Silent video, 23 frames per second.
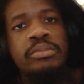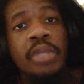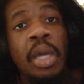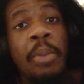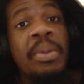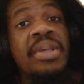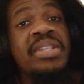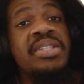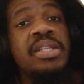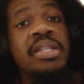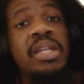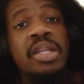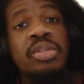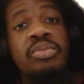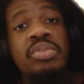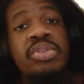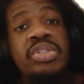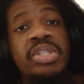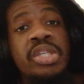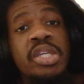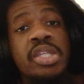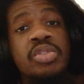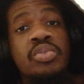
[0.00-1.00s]
I must say that
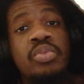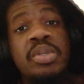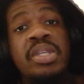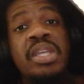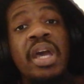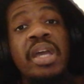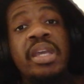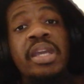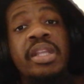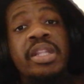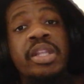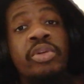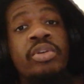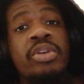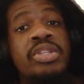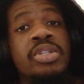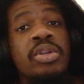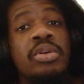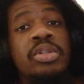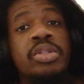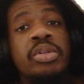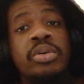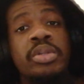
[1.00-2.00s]
which is we can get a
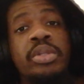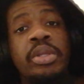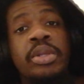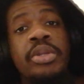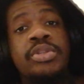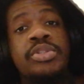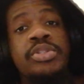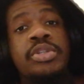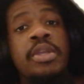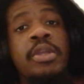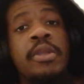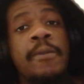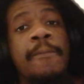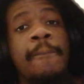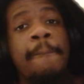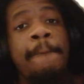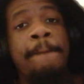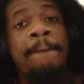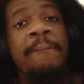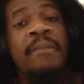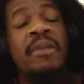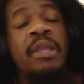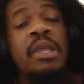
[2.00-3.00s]
result out of this game.
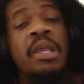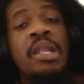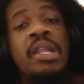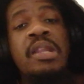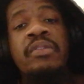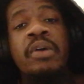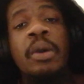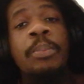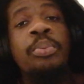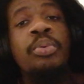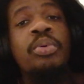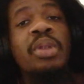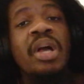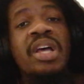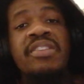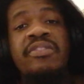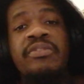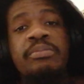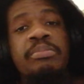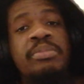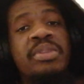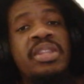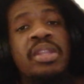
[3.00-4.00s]
Liverpool
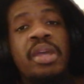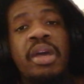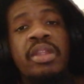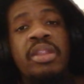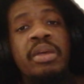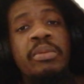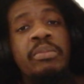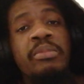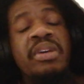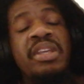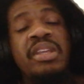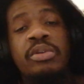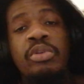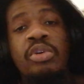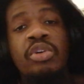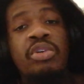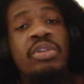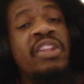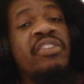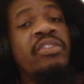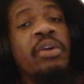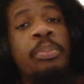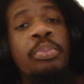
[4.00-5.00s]
haven't been there.
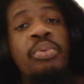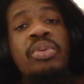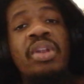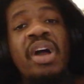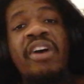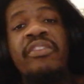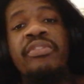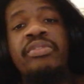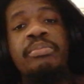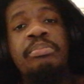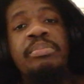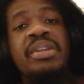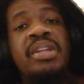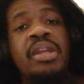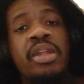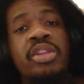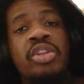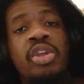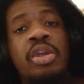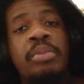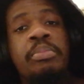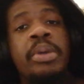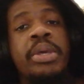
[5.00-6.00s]
Liverpool haven't been
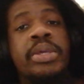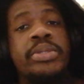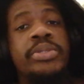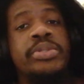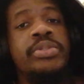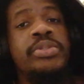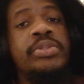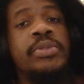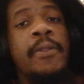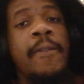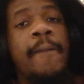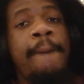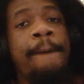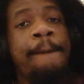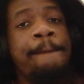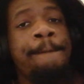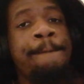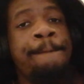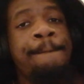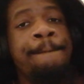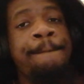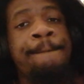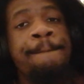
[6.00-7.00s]
at their best.
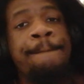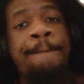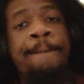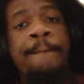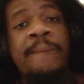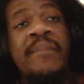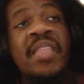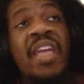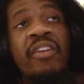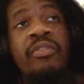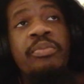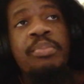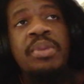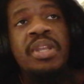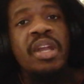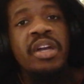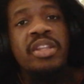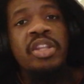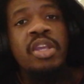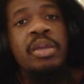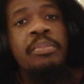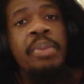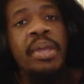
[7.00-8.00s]
They haven't been
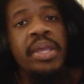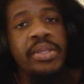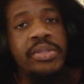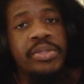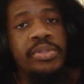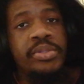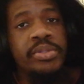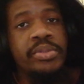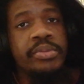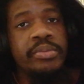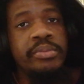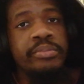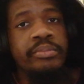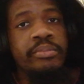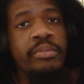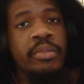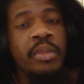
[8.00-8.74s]
at their best.